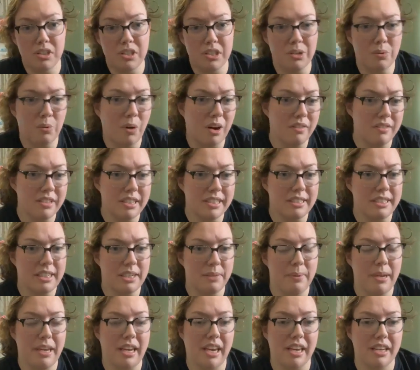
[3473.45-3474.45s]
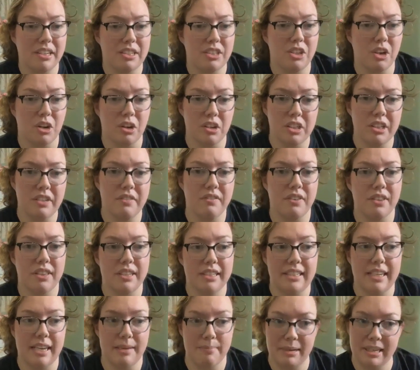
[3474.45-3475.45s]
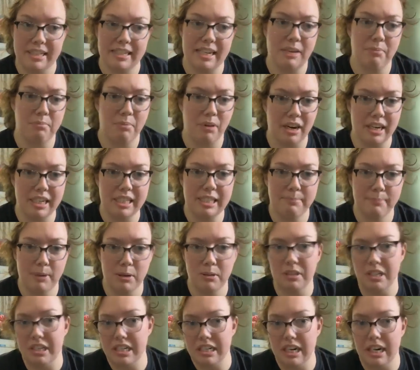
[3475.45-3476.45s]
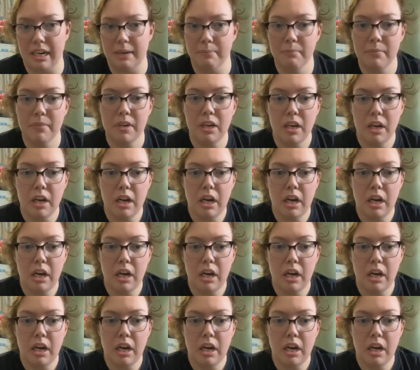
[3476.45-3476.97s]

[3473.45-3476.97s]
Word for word: so obviously we can't charge it for the same exact price most of the time.